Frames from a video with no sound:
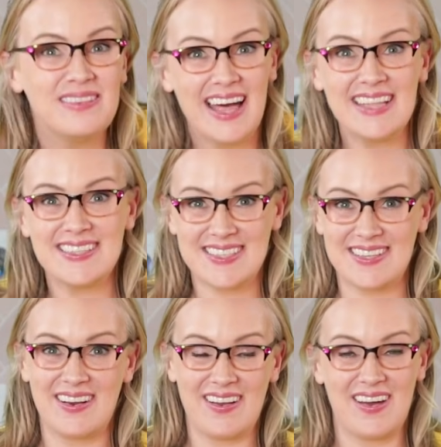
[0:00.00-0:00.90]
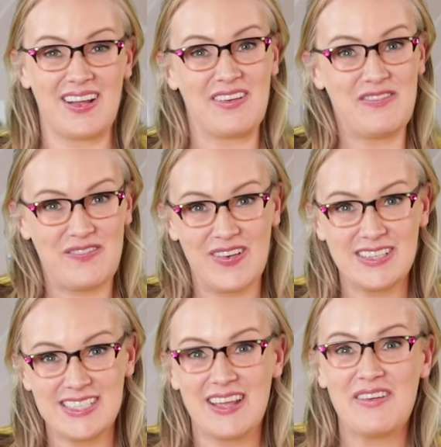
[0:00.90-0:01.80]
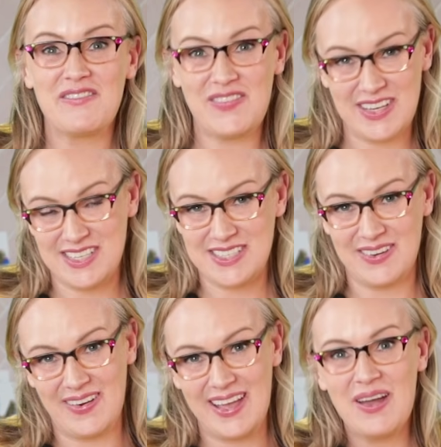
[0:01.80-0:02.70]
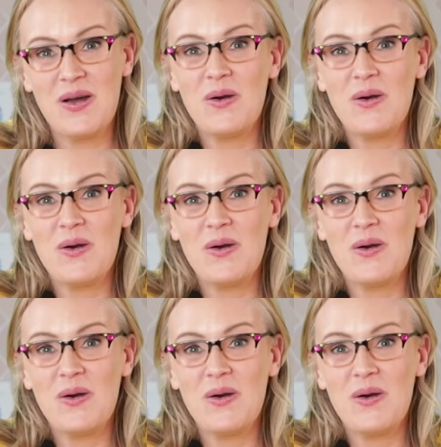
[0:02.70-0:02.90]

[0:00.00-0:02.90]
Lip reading: let's start on our first fidget toy,